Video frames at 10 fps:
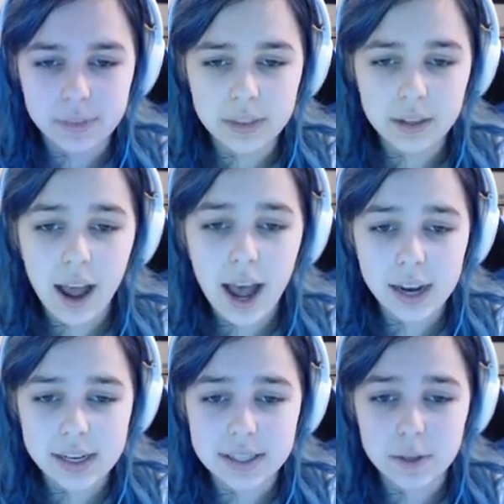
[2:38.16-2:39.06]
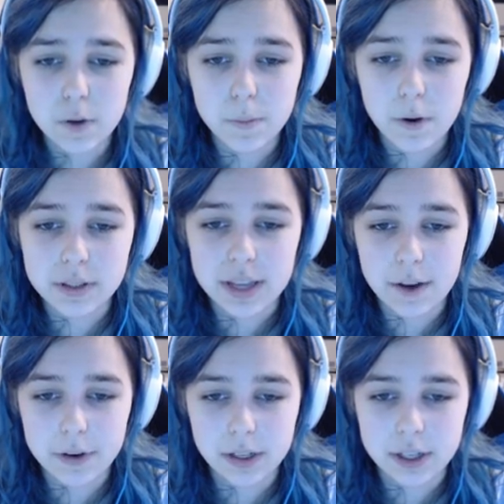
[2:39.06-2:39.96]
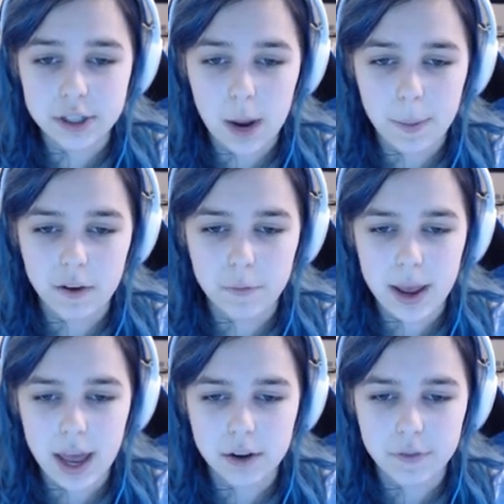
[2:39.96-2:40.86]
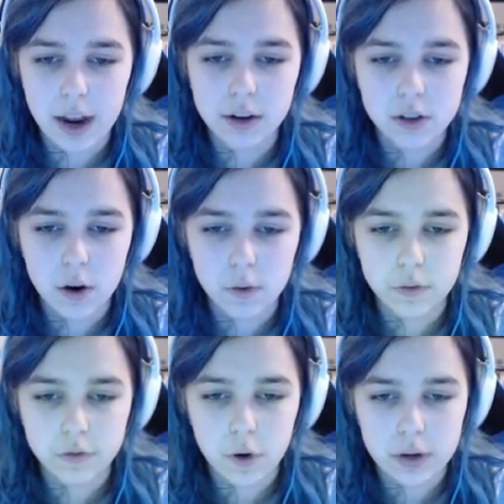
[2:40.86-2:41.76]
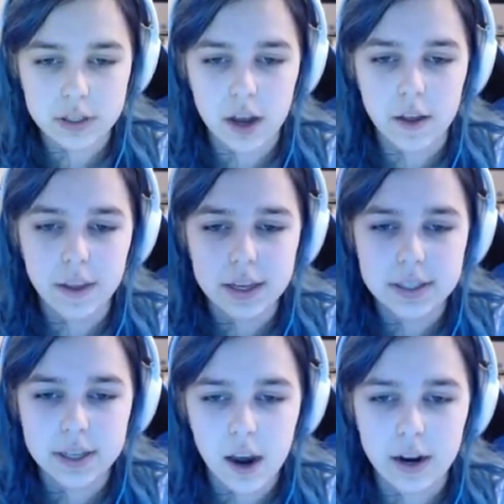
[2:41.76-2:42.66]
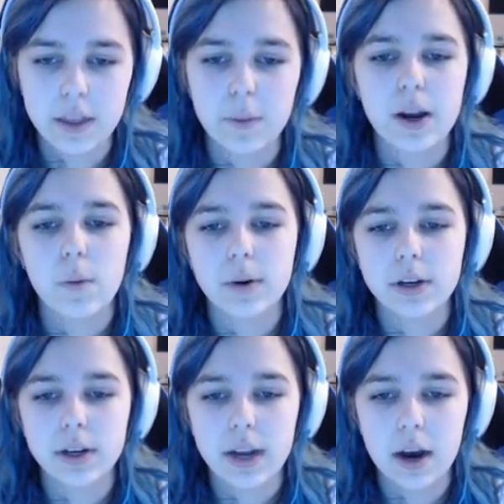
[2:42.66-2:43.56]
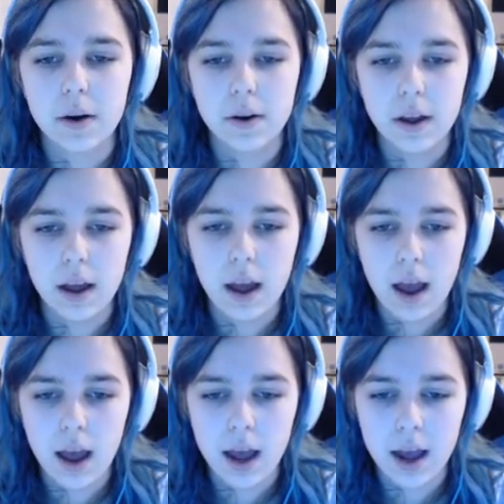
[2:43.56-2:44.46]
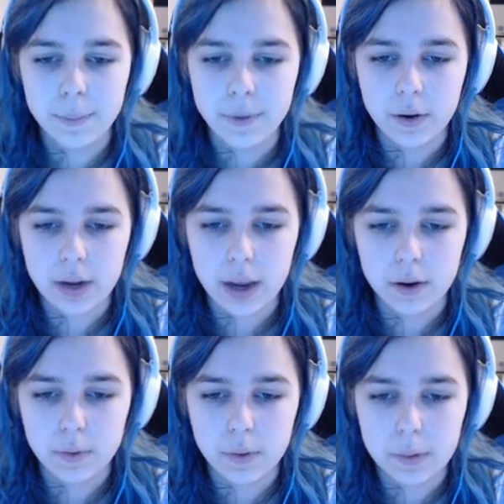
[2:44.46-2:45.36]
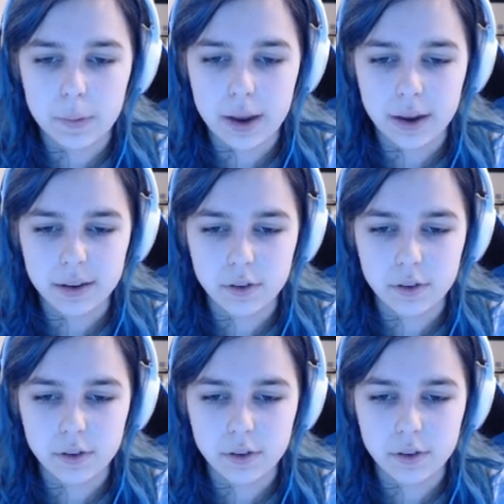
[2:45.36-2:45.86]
Ah, uh, because these will most definitely chop off my head if I don't focus on this. Okay, there we go. We're good now. Um, okay, wait, wait, wait.